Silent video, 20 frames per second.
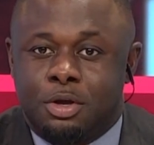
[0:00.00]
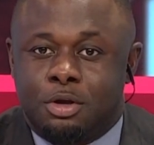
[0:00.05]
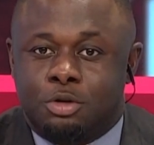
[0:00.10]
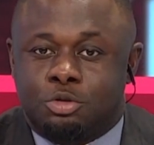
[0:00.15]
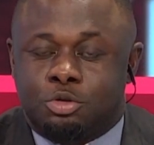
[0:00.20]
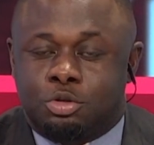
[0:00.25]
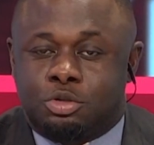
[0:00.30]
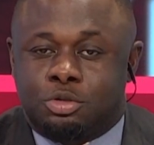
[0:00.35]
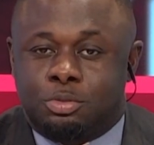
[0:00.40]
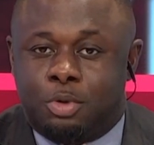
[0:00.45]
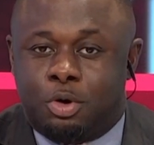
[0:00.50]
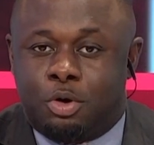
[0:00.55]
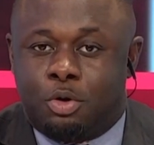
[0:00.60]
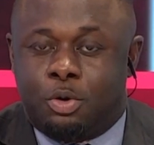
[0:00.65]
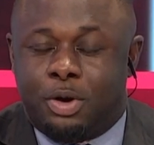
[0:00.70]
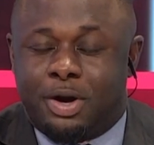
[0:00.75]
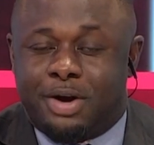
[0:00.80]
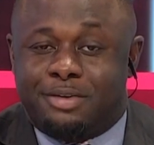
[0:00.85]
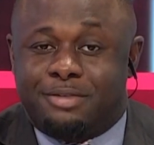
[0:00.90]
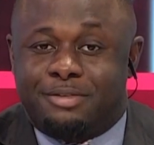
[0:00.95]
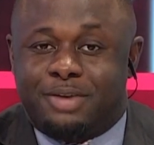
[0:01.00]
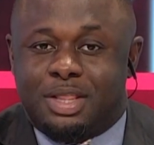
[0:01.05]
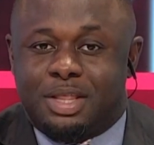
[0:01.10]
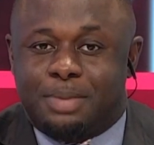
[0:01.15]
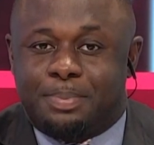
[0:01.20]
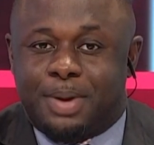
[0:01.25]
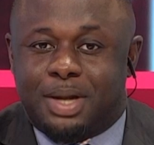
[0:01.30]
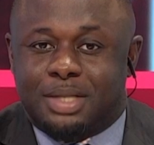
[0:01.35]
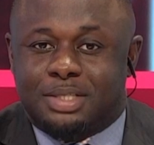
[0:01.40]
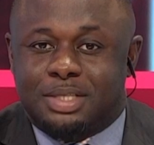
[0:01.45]
So tomorrow, wherever
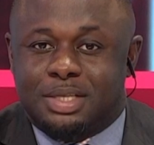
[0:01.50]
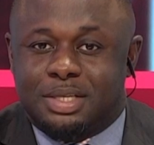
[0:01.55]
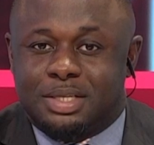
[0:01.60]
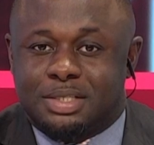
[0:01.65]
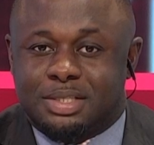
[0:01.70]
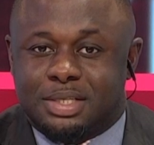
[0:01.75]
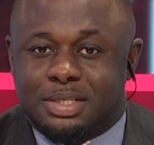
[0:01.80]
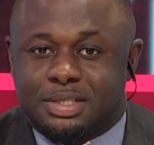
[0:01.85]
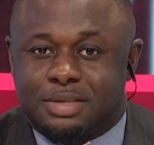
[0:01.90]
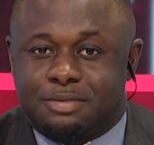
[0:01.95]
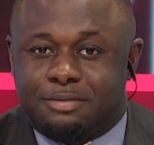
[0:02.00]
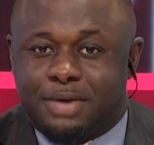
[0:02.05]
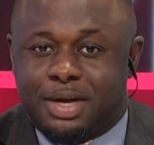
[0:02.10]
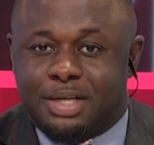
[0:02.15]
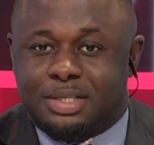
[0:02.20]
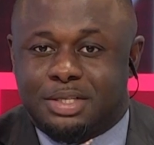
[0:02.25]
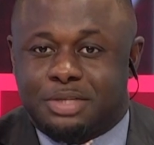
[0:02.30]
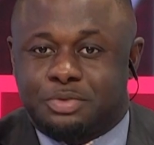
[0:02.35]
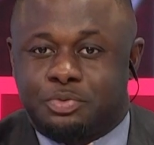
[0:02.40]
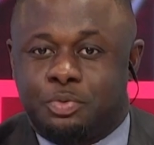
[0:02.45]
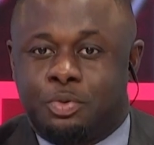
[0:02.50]
the party is, just invite us.